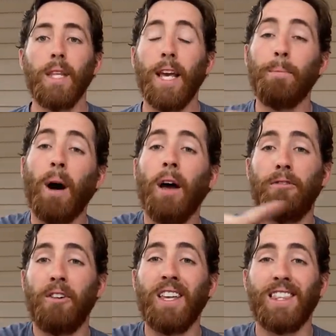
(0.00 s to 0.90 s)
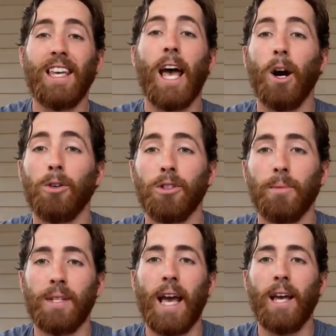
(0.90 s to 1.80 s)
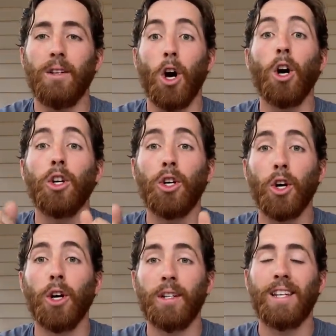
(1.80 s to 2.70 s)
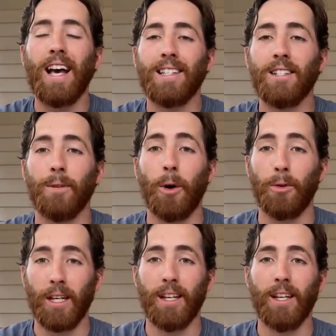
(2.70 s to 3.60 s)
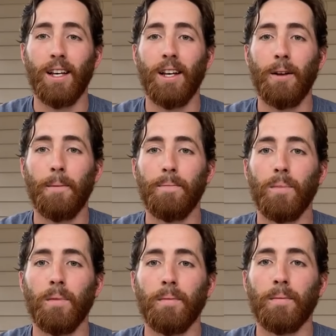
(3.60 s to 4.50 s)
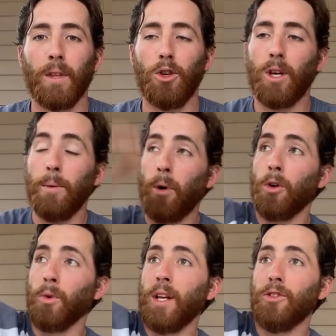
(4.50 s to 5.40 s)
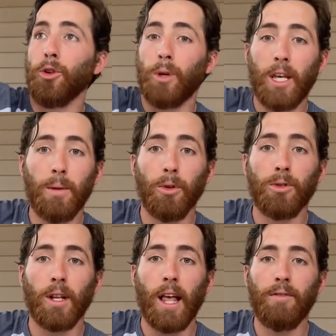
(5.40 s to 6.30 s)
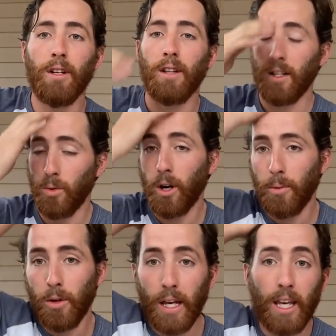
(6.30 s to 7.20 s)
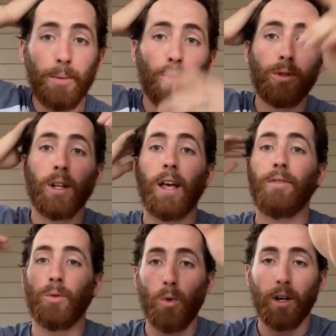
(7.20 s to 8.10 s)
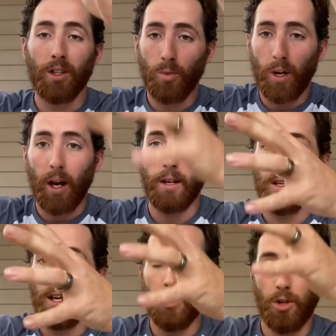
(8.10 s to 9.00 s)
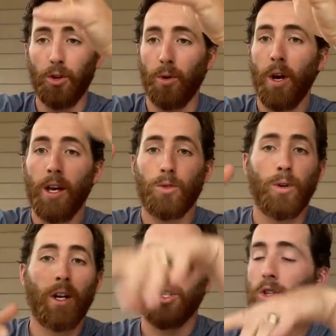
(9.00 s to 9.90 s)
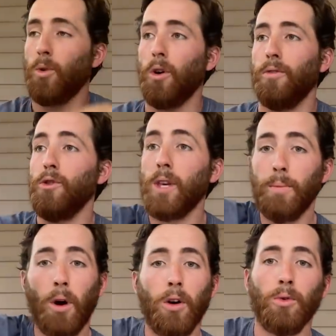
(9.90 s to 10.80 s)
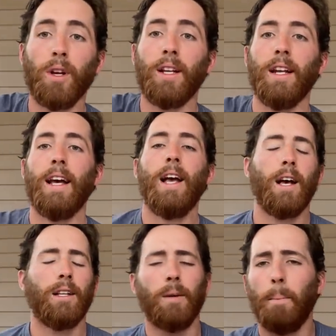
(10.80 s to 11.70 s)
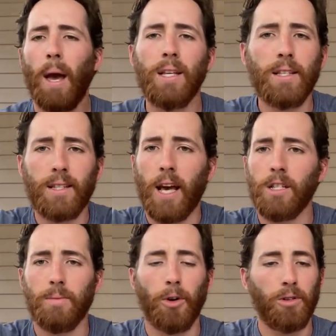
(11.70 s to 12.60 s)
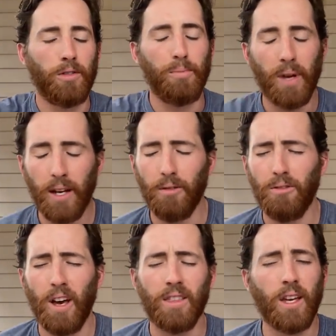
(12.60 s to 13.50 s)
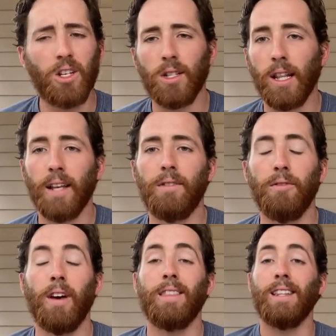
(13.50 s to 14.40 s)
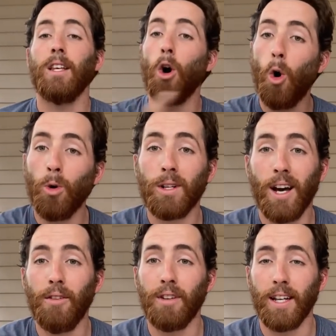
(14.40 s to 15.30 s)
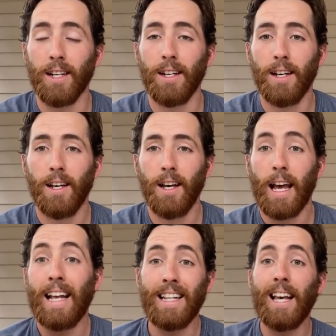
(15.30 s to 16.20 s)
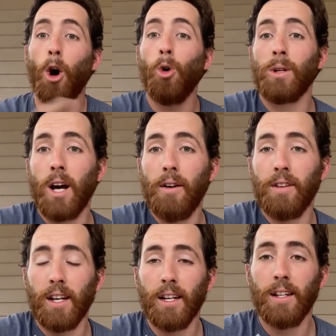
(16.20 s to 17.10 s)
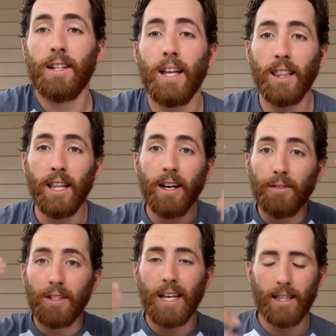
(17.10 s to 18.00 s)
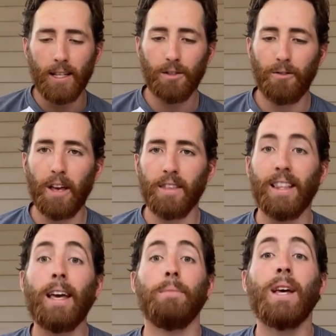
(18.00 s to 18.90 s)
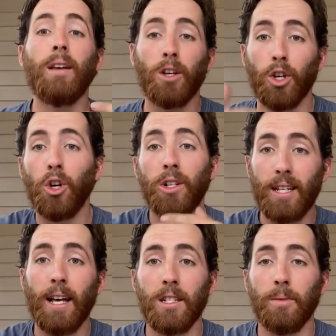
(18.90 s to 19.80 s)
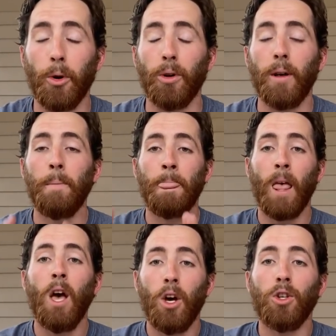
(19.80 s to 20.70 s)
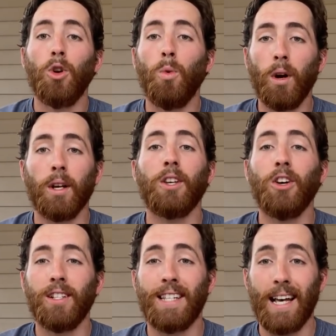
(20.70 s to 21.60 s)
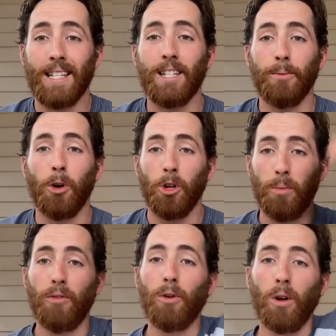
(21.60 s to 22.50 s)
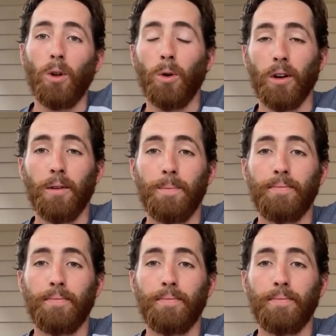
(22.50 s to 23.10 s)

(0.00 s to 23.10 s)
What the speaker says: And by faith, the elders obtained a good testimony. You keep on reading through Hebrews 11. That's what I'm, Hebrews 11, 1 is what I, and 2 is what I just quoted. If you keep on reading, amazing testimonies of men in faith. They just lived in faith in the old covenant. In the old covenant, they lived in this faith and they obtained a good testimony. You want a good testimony before the Lord.